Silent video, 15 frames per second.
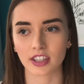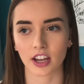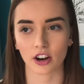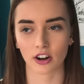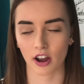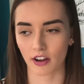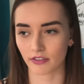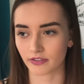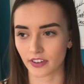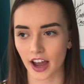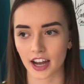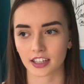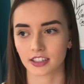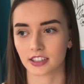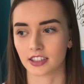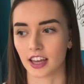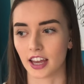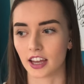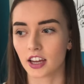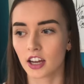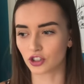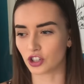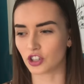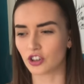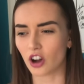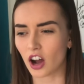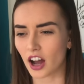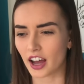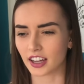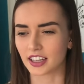They are not facts. They should
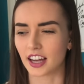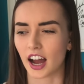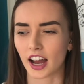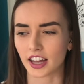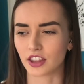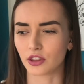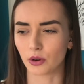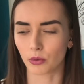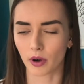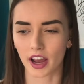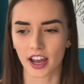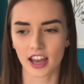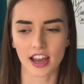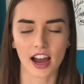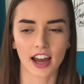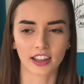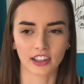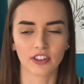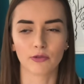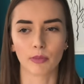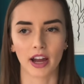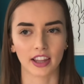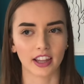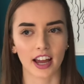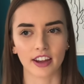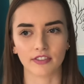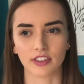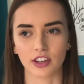not guide the way I live my life.